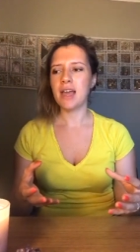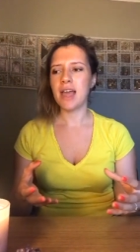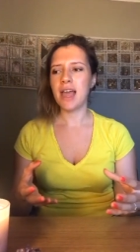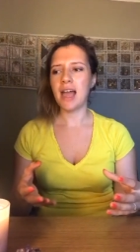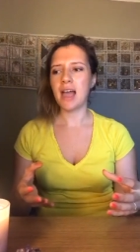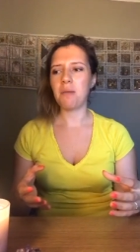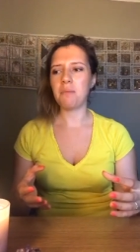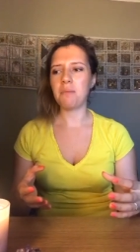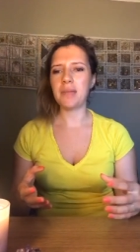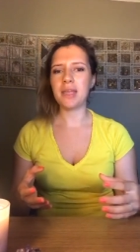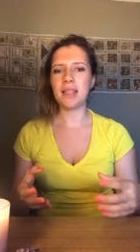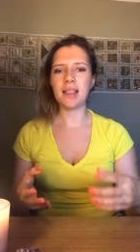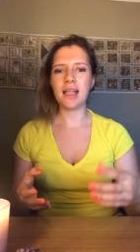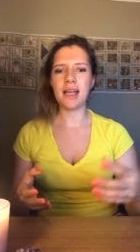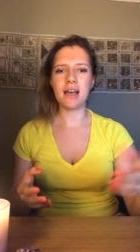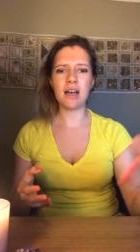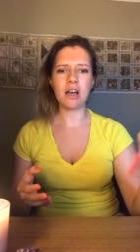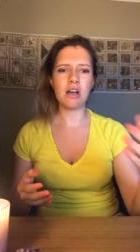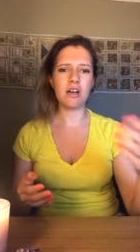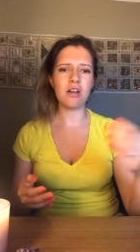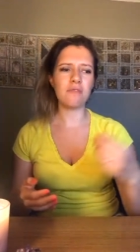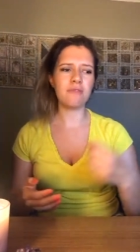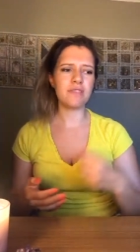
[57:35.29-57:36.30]
and be like,
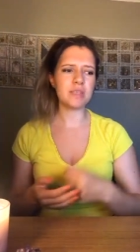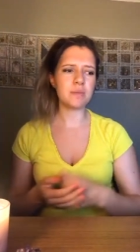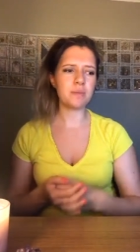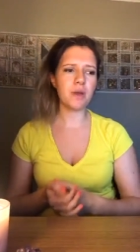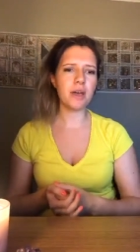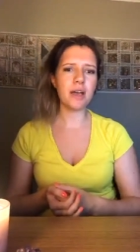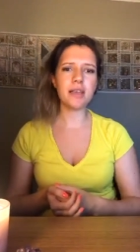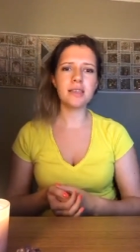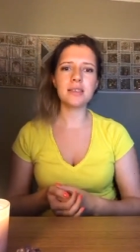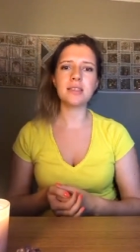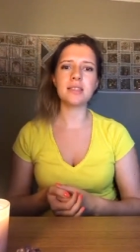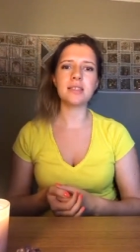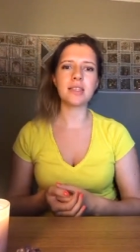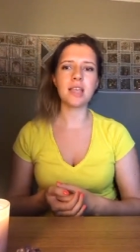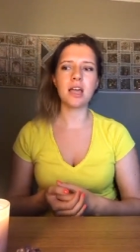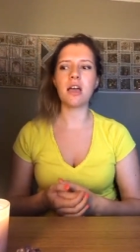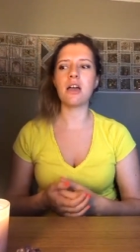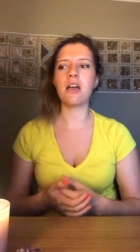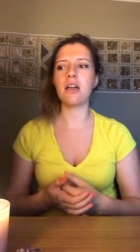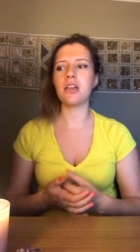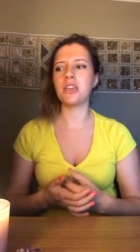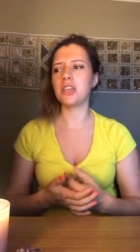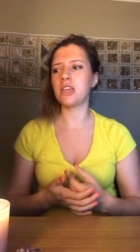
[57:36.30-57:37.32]
oh, this person's
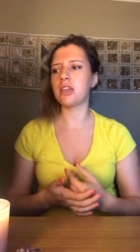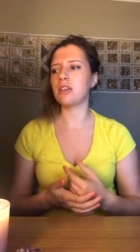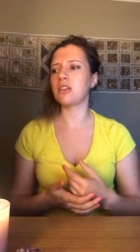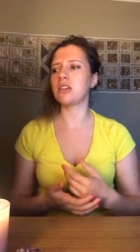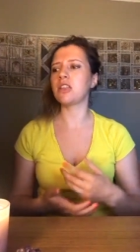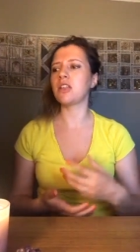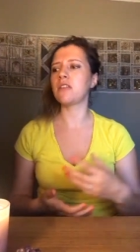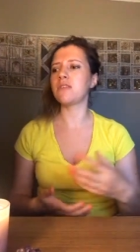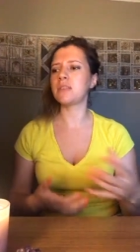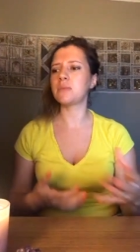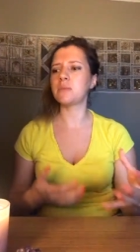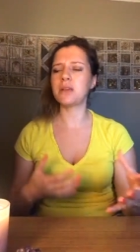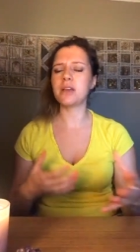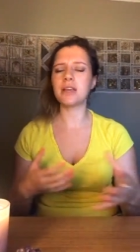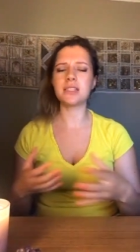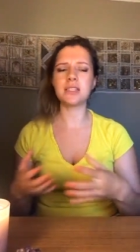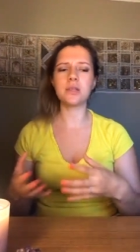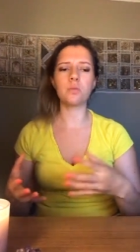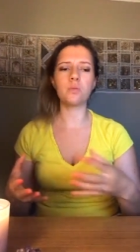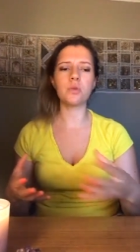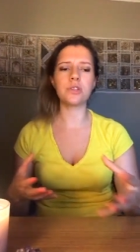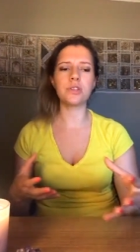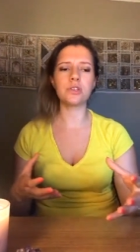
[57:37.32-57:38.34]
hurt you, you know, this
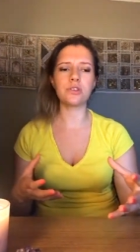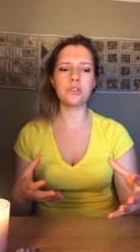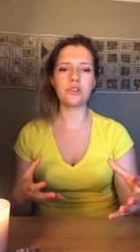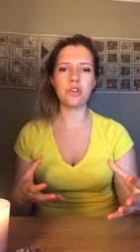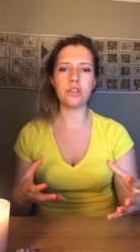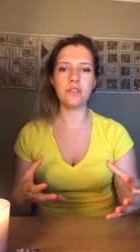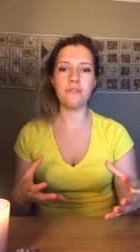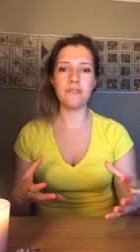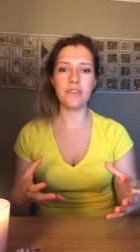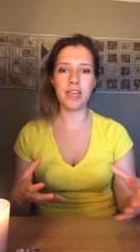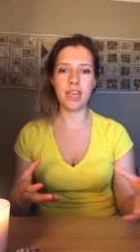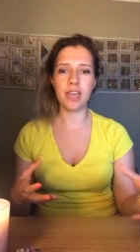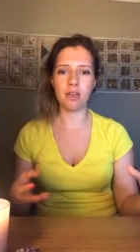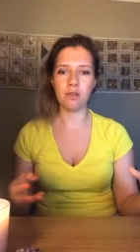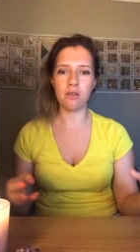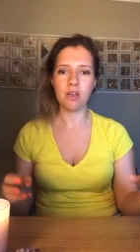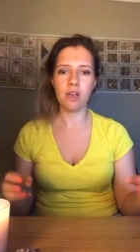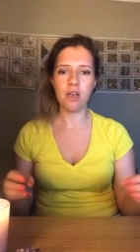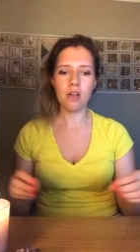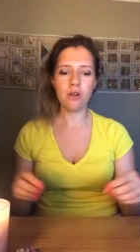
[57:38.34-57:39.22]
person wasn't good for you.